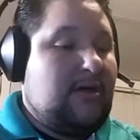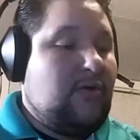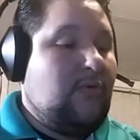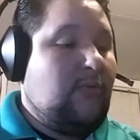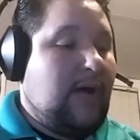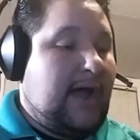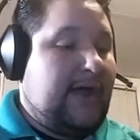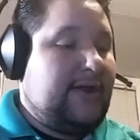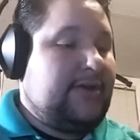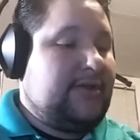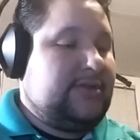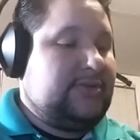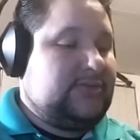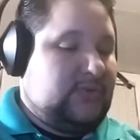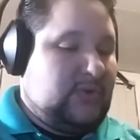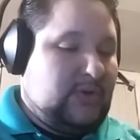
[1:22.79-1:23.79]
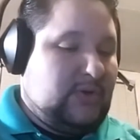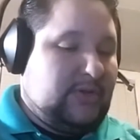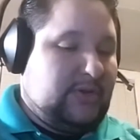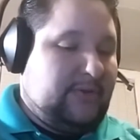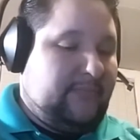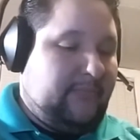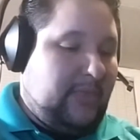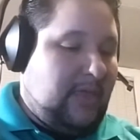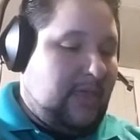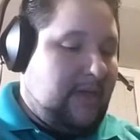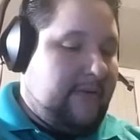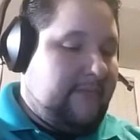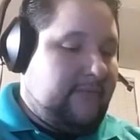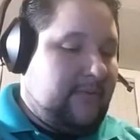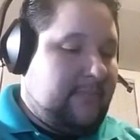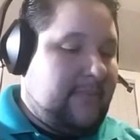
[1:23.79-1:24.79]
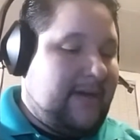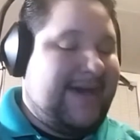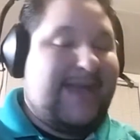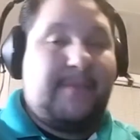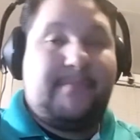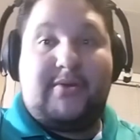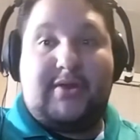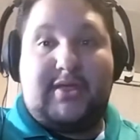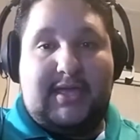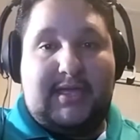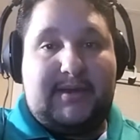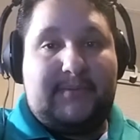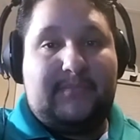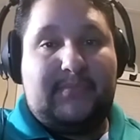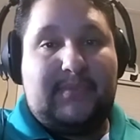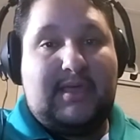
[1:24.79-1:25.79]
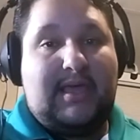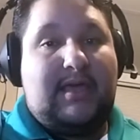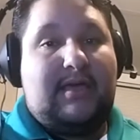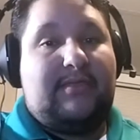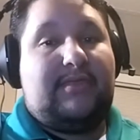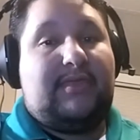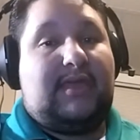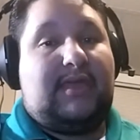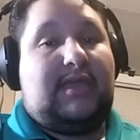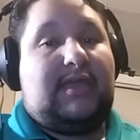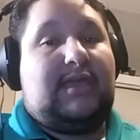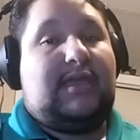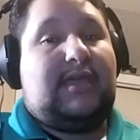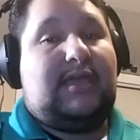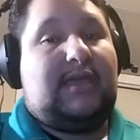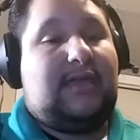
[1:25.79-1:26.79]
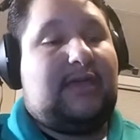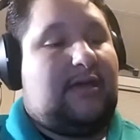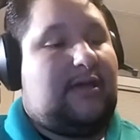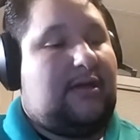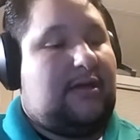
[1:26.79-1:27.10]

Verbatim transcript: wired controller from Hyperkin, the